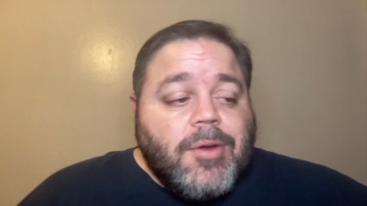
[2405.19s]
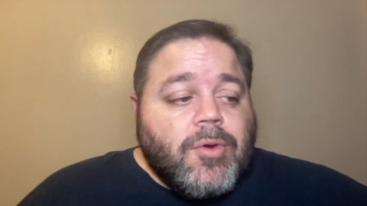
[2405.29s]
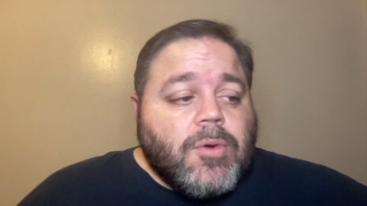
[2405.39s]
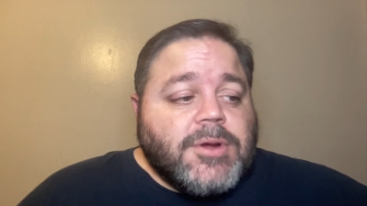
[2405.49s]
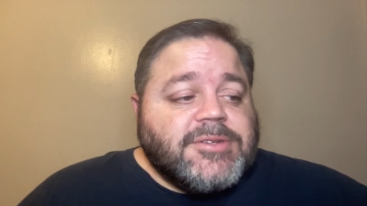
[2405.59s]

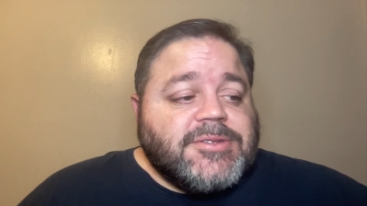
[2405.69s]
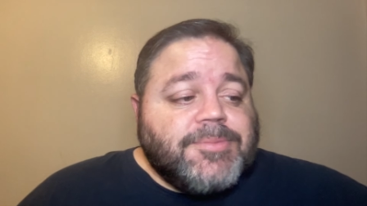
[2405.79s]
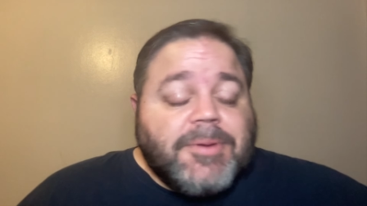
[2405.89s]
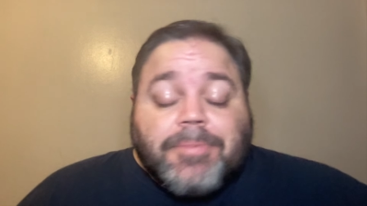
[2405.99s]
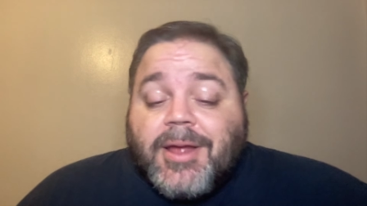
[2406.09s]
who has
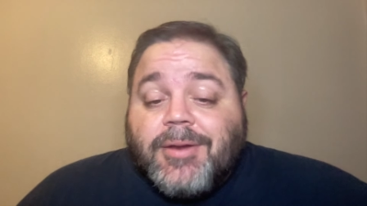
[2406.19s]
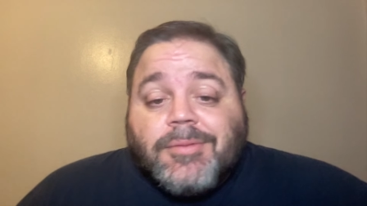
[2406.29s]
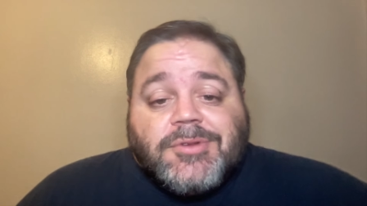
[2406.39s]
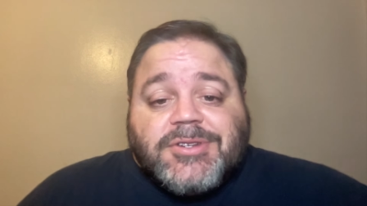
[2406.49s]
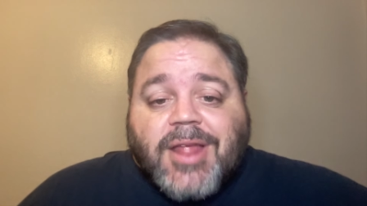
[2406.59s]
been
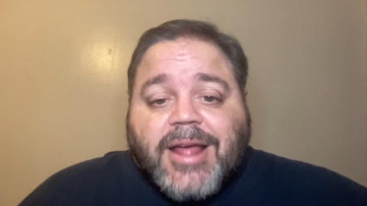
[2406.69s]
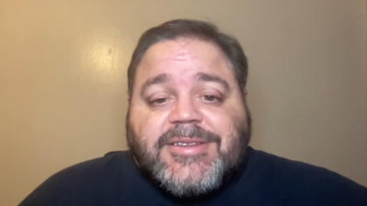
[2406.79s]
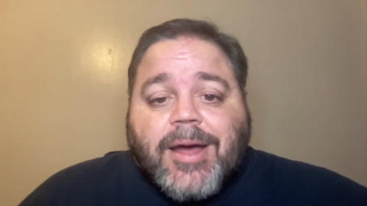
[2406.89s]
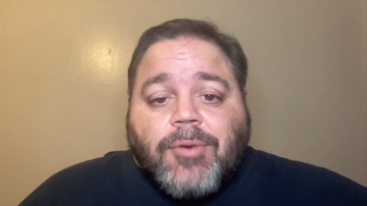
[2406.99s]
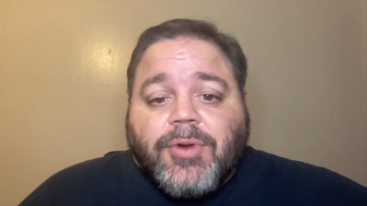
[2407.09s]
playing just
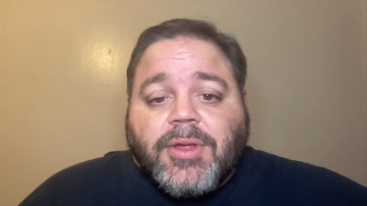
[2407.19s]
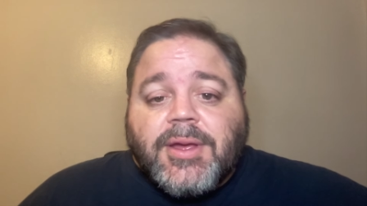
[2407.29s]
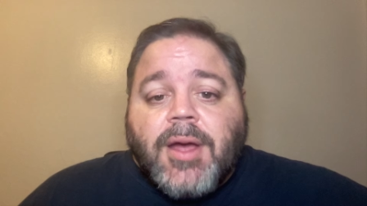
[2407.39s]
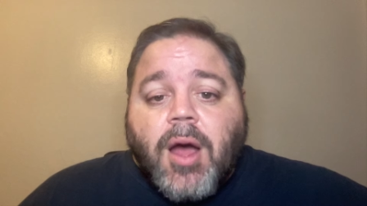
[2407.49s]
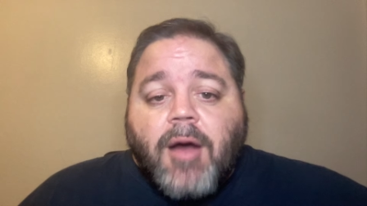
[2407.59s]
lights out
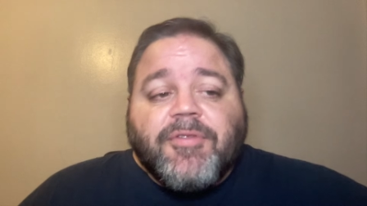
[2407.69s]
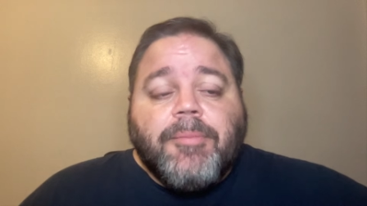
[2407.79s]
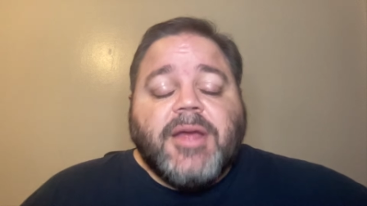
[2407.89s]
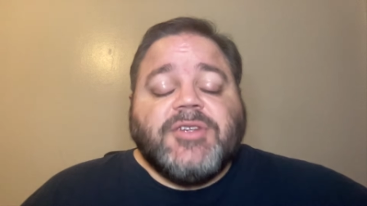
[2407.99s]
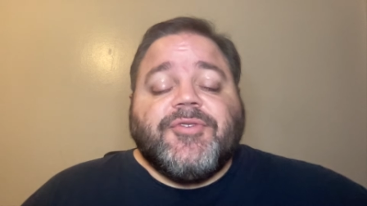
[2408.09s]
really off the
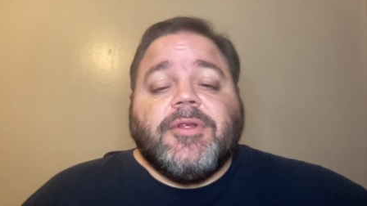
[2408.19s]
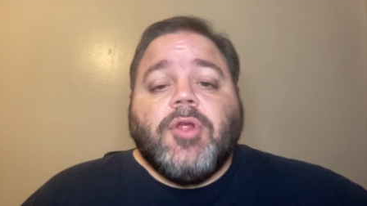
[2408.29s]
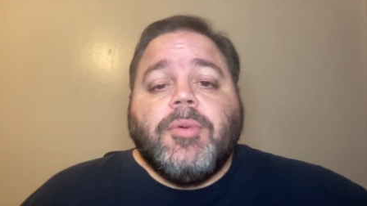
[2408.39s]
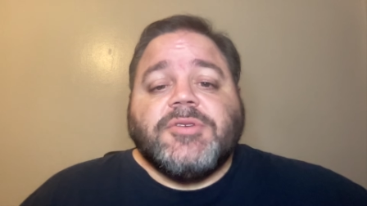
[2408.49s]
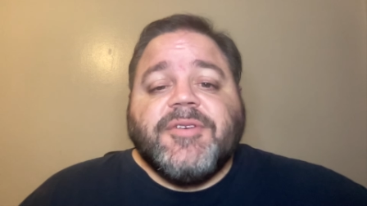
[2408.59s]
bench for the
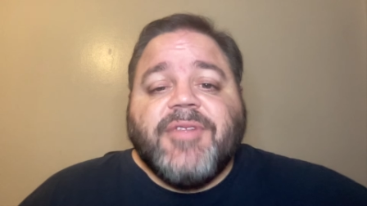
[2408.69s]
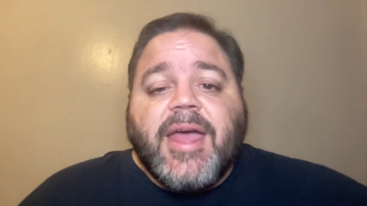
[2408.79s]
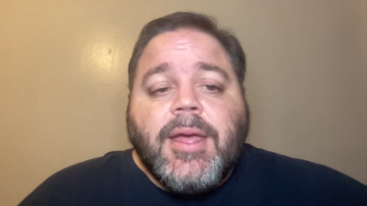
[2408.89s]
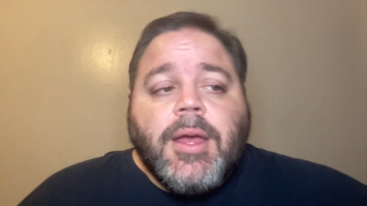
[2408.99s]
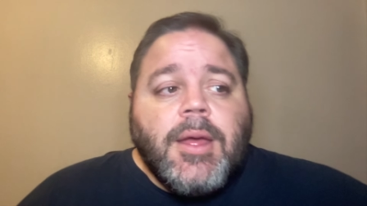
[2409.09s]
Lobos of
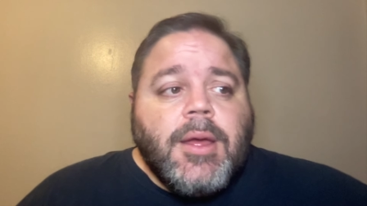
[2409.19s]
late.